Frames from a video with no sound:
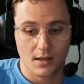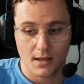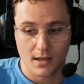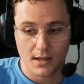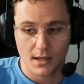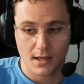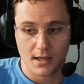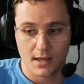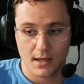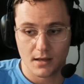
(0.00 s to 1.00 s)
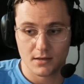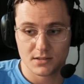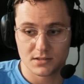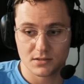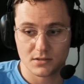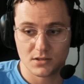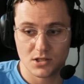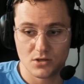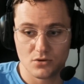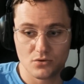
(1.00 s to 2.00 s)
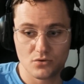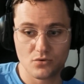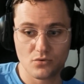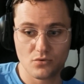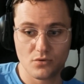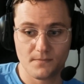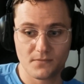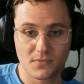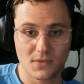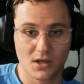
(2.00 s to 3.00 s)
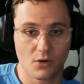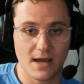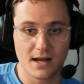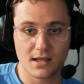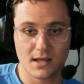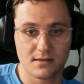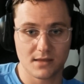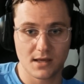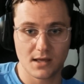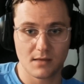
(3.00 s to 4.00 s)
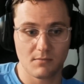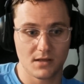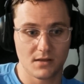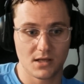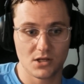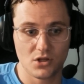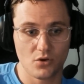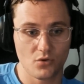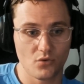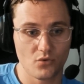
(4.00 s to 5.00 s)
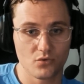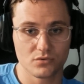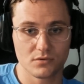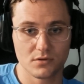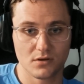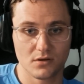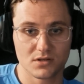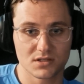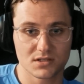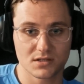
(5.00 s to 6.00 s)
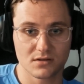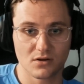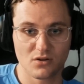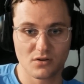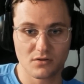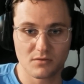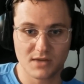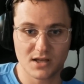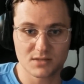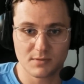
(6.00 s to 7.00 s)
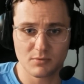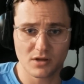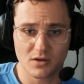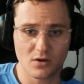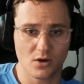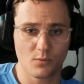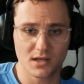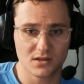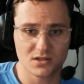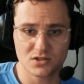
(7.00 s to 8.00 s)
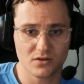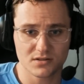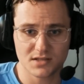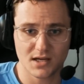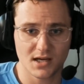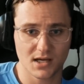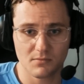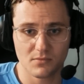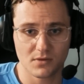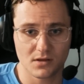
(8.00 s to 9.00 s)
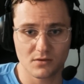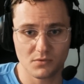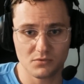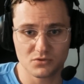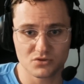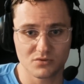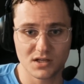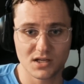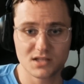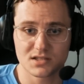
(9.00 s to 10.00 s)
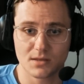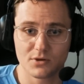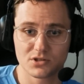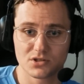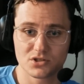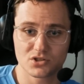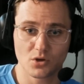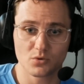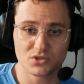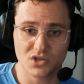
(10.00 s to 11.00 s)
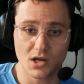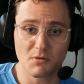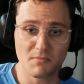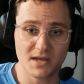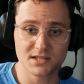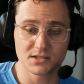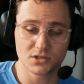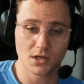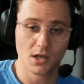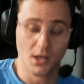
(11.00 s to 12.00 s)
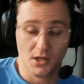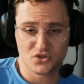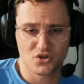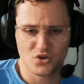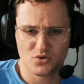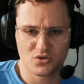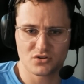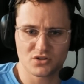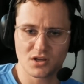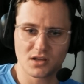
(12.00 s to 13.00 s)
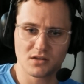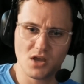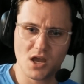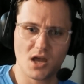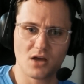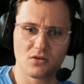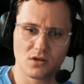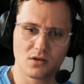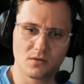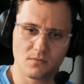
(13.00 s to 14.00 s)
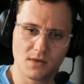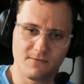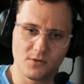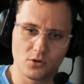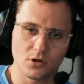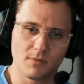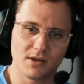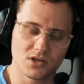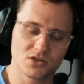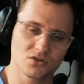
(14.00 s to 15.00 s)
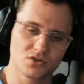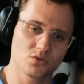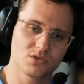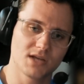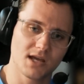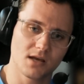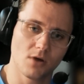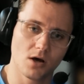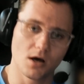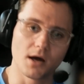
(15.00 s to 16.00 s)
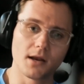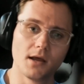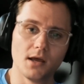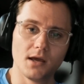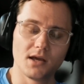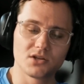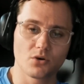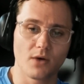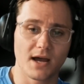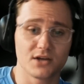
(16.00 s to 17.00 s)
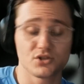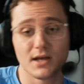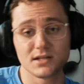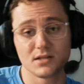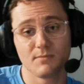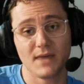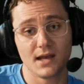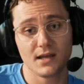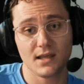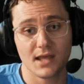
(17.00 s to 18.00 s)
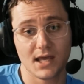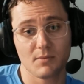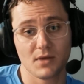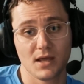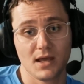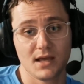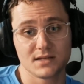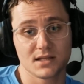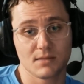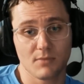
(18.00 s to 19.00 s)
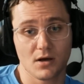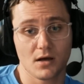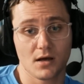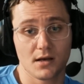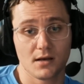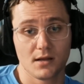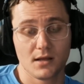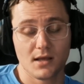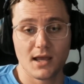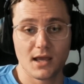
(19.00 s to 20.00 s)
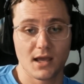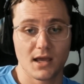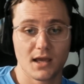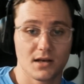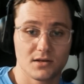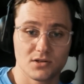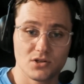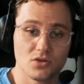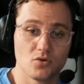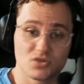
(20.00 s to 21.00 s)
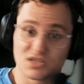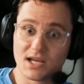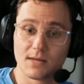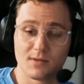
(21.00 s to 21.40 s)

and you eradicate them, and then the townspeople are like, "Oh, we get this all the time. Like, we just really need someone to just go send them a message." So you just like, "Yeah, like I feel good about this. Let's go take them on." And so as you head to the bandit camp and take them on, and you send them the